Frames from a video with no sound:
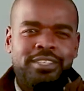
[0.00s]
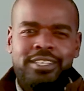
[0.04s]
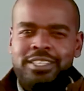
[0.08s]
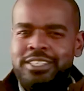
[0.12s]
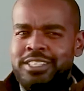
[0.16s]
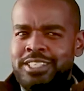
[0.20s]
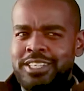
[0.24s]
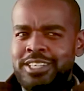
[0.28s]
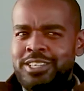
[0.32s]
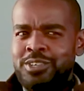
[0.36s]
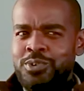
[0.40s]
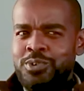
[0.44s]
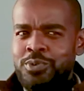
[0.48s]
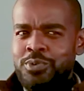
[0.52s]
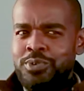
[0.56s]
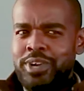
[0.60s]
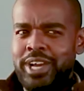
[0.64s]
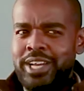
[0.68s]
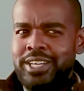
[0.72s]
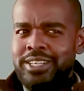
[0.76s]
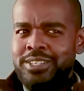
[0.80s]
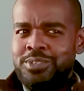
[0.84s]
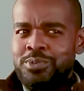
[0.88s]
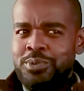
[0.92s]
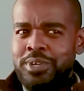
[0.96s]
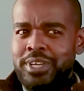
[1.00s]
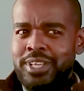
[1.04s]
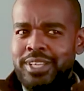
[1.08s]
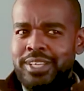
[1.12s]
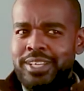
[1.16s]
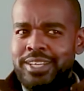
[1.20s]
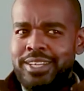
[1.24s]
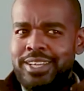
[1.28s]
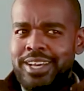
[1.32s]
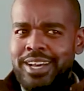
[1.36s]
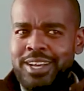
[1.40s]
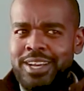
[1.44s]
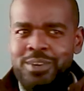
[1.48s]
did she do right to kill
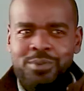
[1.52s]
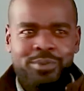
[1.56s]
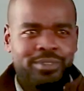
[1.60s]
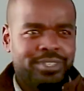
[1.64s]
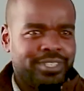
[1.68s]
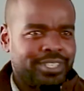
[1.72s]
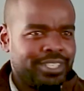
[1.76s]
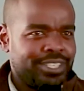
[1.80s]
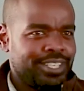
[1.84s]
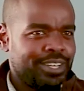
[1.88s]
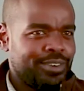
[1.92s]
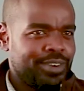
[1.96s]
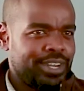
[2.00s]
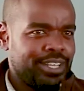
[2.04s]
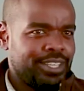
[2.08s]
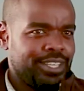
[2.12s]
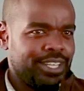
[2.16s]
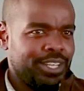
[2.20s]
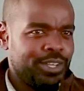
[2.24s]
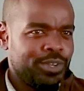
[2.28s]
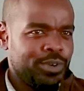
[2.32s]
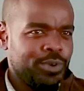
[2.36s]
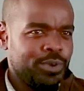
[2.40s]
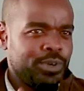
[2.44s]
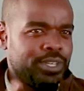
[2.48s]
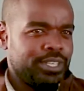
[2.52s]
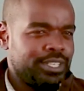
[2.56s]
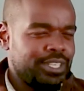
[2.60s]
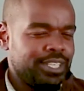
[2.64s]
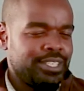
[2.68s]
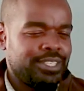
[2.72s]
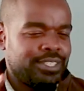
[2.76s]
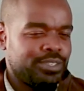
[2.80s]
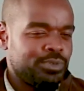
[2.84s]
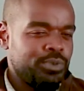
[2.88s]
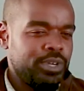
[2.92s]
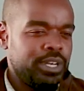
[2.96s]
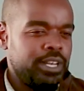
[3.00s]
the dad? Was it a right thing? You know, it,
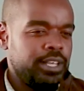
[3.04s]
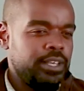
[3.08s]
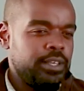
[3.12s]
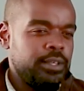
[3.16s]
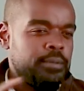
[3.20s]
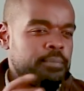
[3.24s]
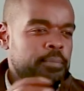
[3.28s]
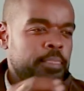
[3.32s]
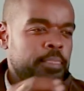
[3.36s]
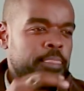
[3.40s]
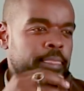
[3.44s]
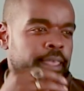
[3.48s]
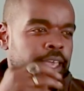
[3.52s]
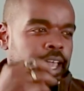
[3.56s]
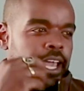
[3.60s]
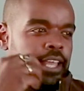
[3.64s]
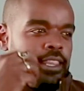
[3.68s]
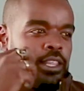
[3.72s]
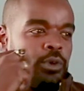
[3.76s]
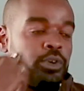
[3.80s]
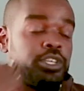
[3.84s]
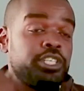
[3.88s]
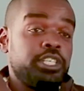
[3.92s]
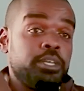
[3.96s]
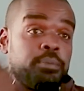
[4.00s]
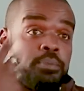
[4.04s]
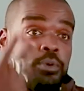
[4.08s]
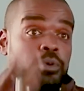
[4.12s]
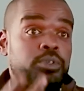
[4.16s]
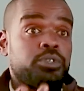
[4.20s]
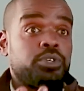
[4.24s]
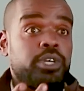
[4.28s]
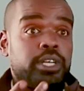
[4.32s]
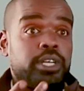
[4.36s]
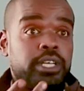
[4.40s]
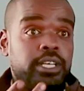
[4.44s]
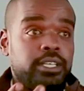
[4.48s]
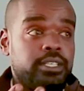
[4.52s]
it's really, and the way she
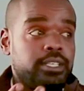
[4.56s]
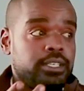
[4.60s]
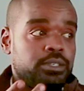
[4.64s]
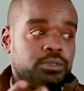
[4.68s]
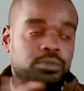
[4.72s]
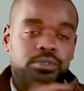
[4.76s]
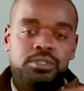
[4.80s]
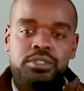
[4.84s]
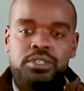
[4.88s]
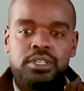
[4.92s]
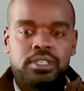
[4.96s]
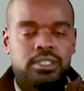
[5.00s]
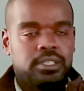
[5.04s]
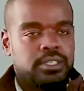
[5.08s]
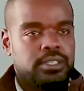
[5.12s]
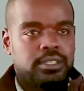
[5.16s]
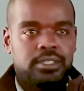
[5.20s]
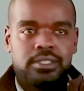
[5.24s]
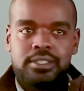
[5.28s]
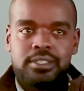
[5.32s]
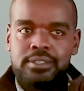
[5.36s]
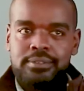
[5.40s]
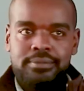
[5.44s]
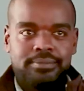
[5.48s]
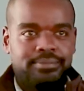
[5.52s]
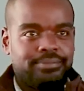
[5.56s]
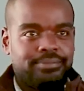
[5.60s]
portrayed it, it was just